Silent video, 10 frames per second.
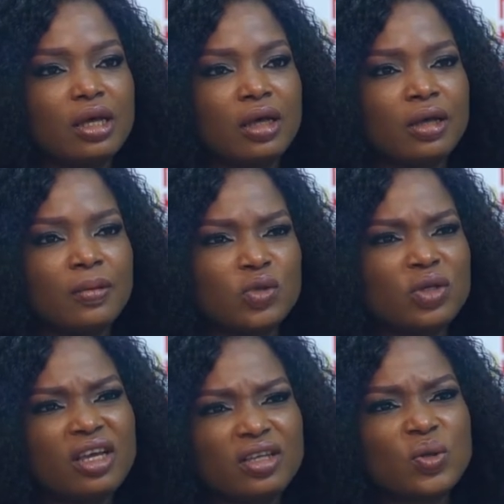Um, so
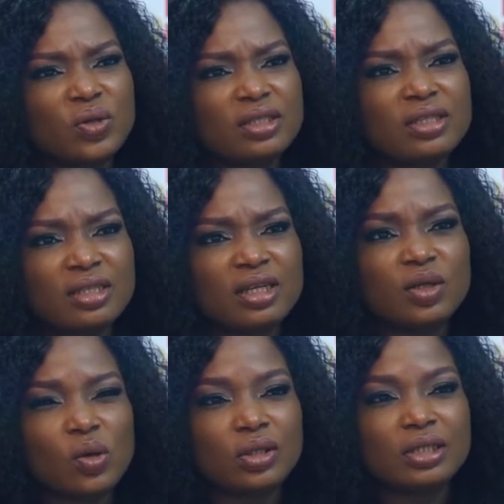yeah, it's
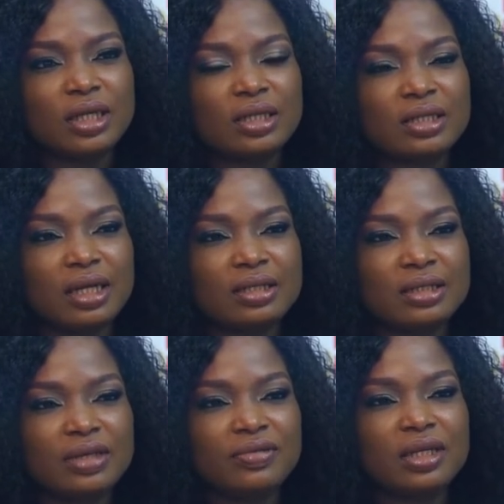consistent content that is
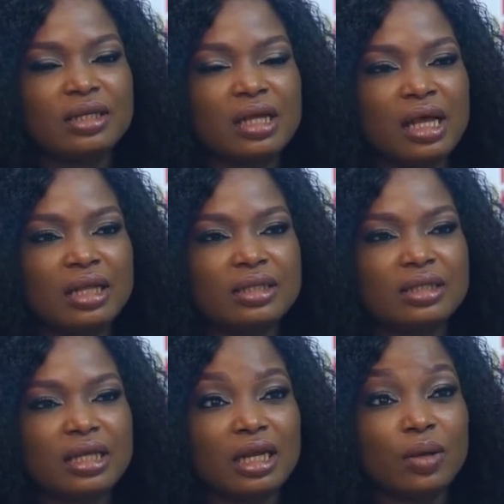given at
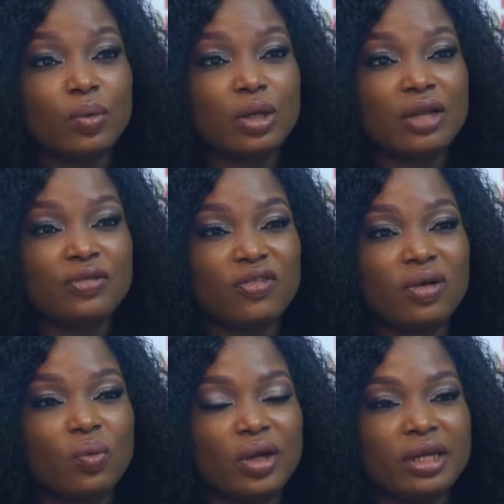an, a level of
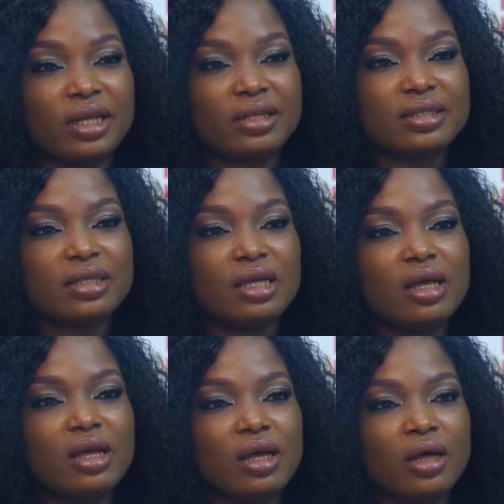awareness
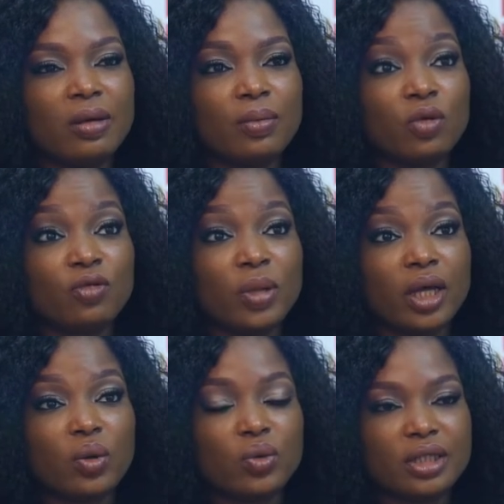um, of
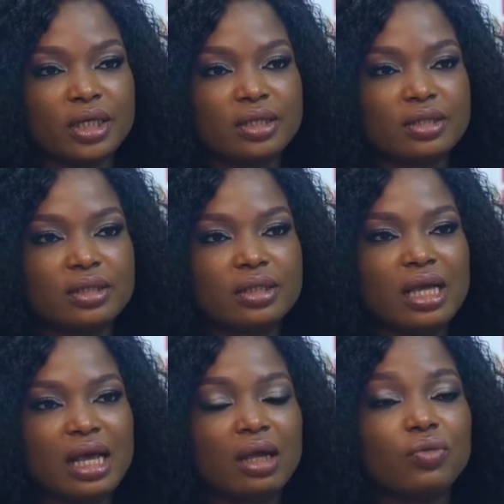my audience
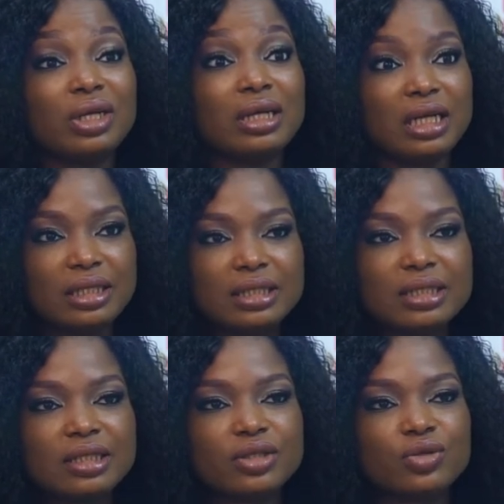and
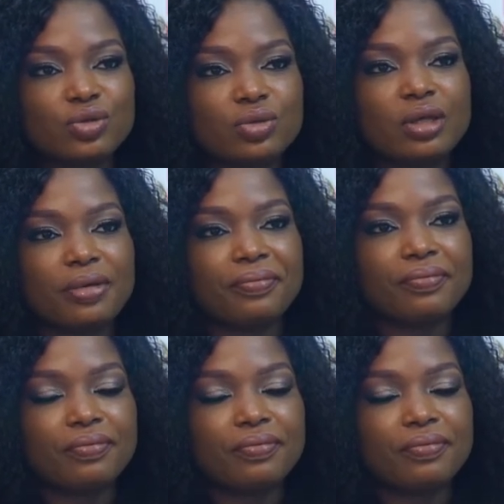relating it to them.